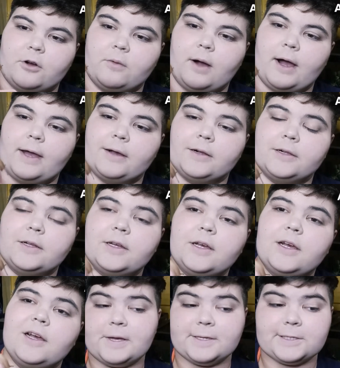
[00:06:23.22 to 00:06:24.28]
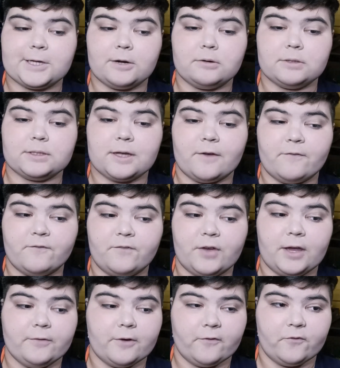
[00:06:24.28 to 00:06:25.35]
for a while. Pinto's
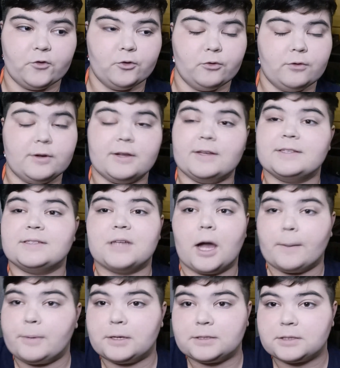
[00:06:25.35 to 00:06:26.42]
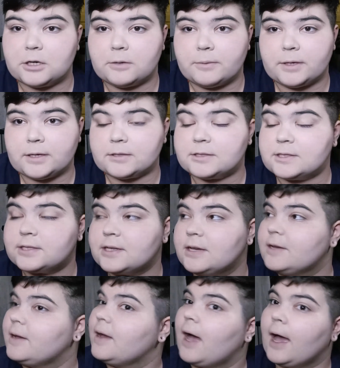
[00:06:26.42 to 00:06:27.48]
favorite food is not pinto beans.
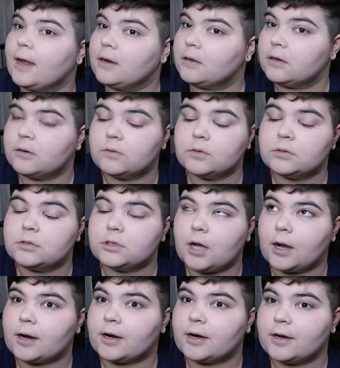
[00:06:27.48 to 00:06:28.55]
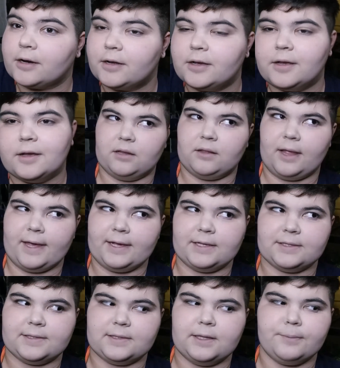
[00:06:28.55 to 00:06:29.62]
I know, shocker. He
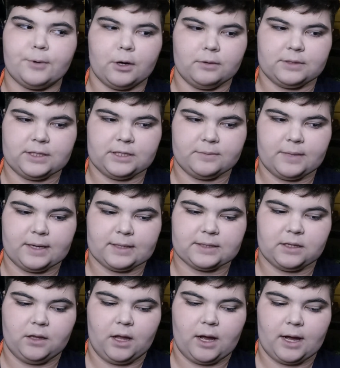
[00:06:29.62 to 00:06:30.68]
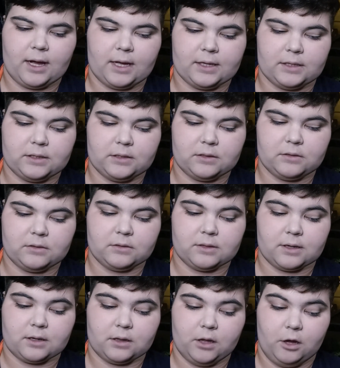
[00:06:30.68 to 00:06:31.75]
likes the protein mix a lot,
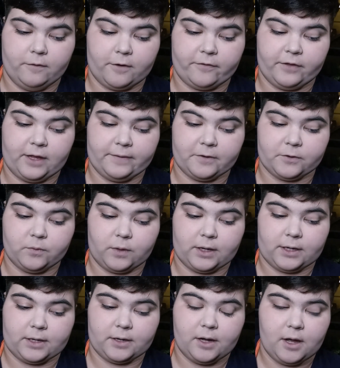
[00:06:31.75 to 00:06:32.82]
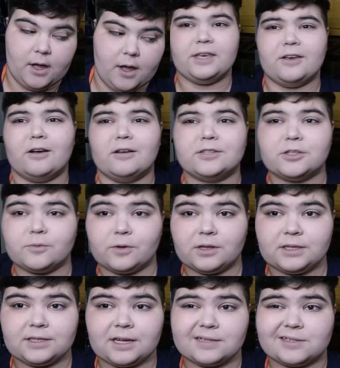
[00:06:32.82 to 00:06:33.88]
the Clover flavored one. He also
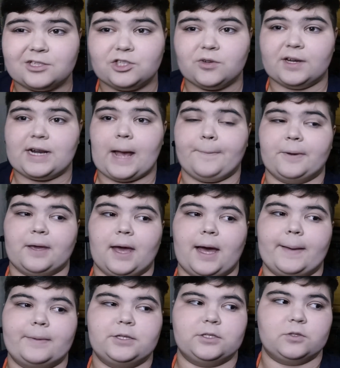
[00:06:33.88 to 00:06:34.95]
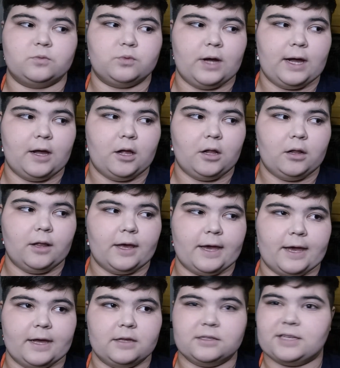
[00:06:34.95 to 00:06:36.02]
really does enjoy Napa cabbage as well,
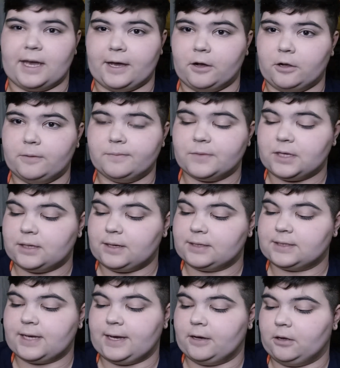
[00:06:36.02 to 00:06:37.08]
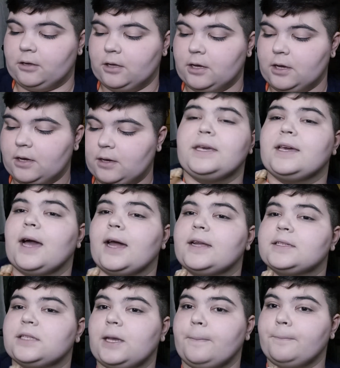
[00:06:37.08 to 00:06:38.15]
and kale. He likes kale. He got
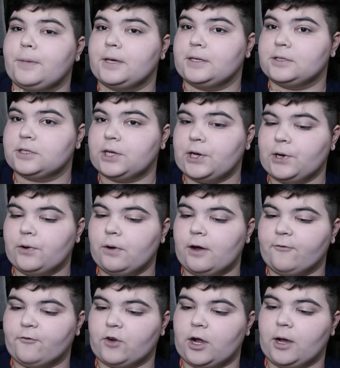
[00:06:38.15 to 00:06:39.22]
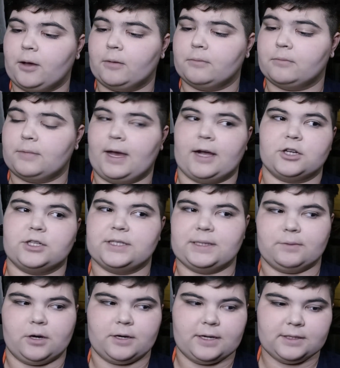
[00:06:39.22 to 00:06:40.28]
his name Pinto from actually
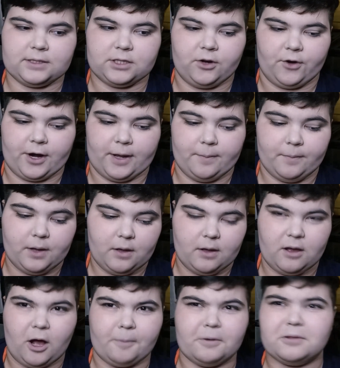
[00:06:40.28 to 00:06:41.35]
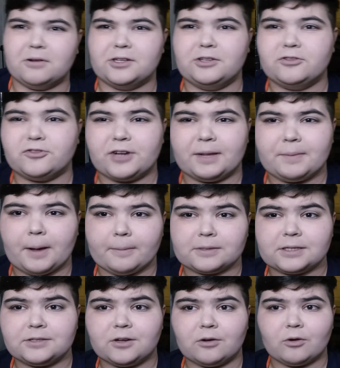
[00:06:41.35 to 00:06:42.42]
someone on Instagram. I'll put their username up
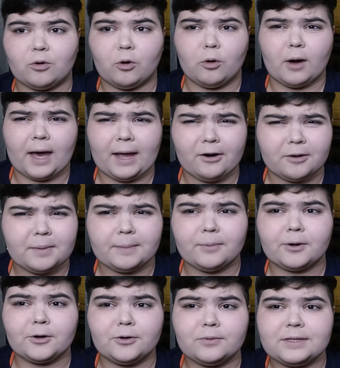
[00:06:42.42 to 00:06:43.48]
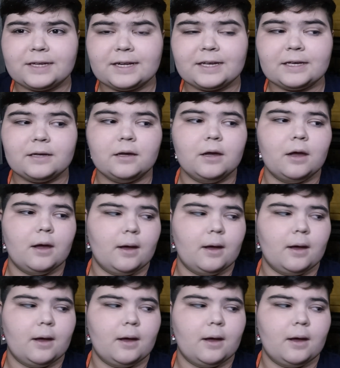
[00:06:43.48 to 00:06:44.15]
because I don't quite remember who did it,